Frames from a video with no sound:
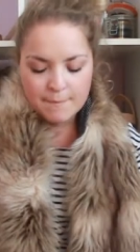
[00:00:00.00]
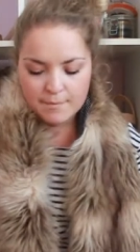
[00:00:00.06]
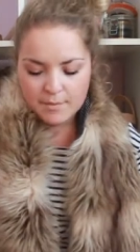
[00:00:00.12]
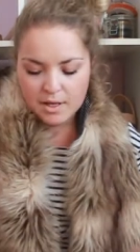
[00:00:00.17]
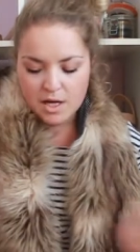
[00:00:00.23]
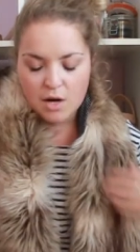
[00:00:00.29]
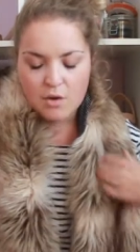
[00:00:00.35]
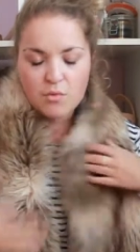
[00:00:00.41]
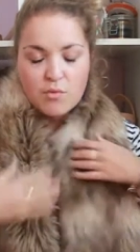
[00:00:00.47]

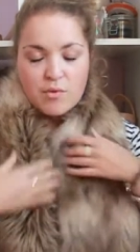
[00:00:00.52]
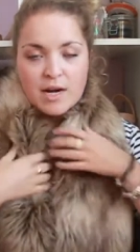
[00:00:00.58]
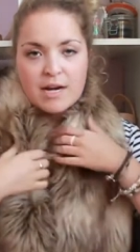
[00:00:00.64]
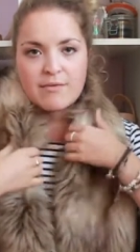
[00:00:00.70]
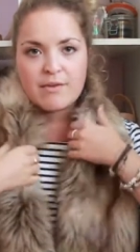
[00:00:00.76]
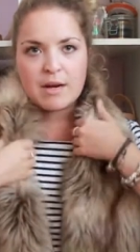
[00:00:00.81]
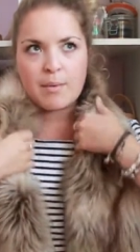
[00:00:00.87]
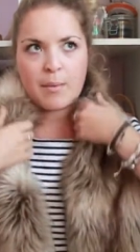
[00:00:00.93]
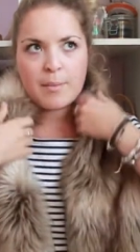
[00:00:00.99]
you know, really
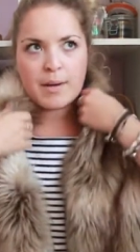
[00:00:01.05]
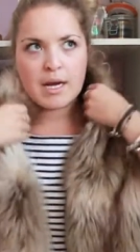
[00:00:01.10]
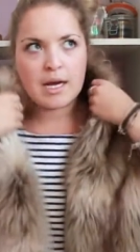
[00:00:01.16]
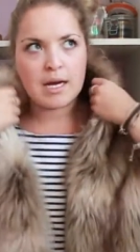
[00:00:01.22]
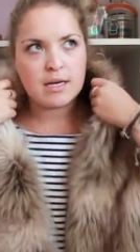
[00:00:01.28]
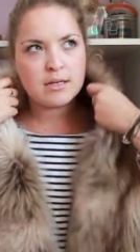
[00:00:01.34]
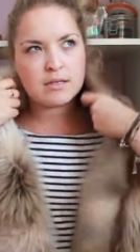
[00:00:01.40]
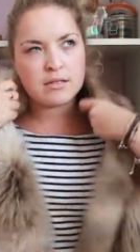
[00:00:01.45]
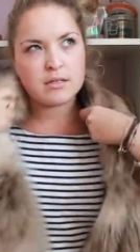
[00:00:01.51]
really
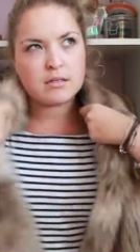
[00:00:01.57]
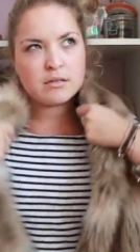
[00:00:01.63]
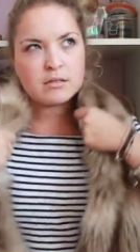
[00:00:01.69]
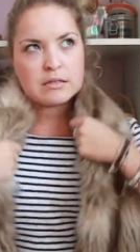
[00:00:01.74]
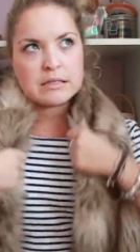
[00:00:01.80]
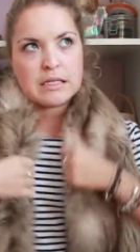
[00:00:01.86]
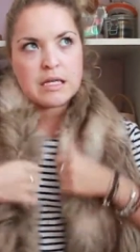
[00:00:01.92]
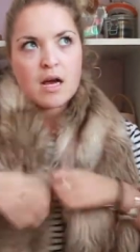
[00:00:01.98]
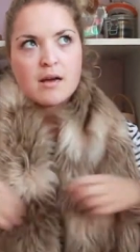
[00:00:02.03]
popular
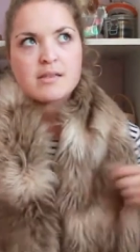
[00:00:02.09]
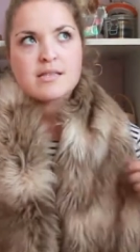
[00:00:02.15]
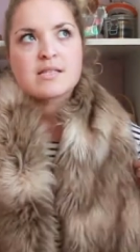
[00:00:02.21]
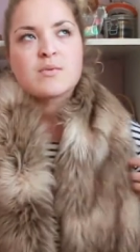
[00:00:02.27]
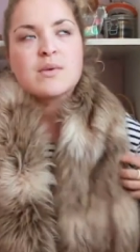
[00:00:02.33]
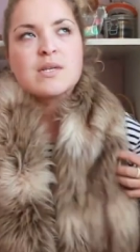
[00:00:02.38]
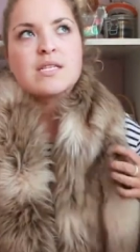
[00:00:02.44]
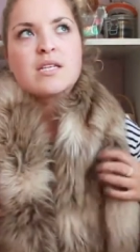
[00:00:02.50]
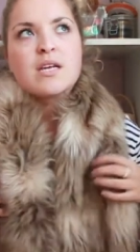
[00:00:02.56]
last
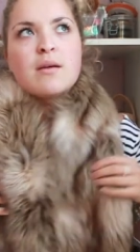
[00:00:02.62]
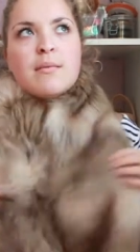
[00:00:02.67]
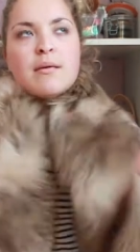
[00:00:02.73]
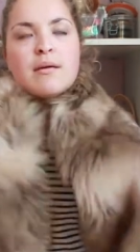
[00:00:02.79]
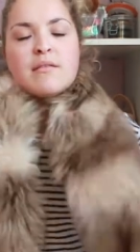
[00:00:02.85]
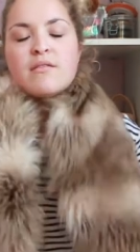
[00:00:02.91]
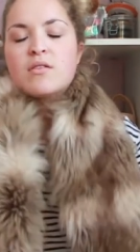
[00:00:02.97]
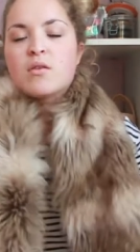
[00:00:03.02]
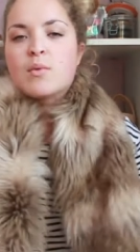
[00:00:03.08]
winter, or
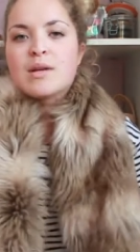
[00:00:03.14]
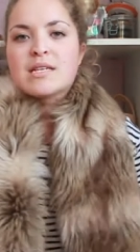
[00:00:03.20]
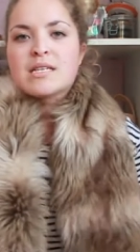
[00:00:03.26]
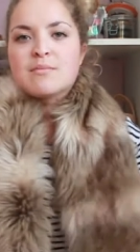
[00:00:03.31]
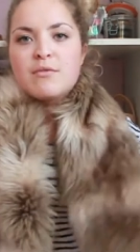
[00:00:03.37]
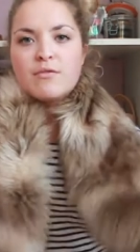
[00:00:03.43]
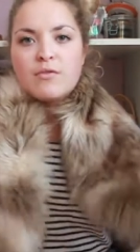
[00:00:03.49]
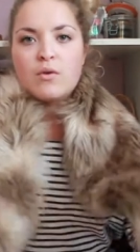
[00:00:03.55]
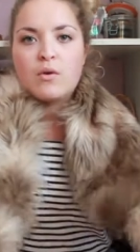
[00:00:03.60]
even the winter
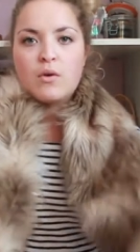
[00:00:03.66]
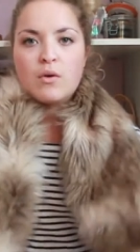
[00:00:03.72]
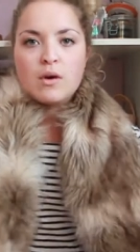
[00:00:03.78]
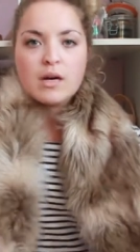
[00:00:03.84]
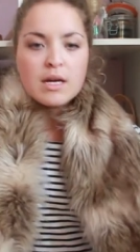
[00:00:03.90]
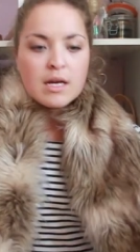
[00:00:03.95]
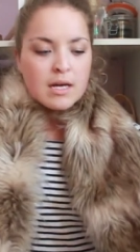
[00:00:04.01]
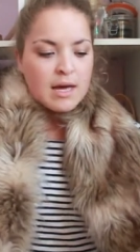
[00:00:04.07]
before.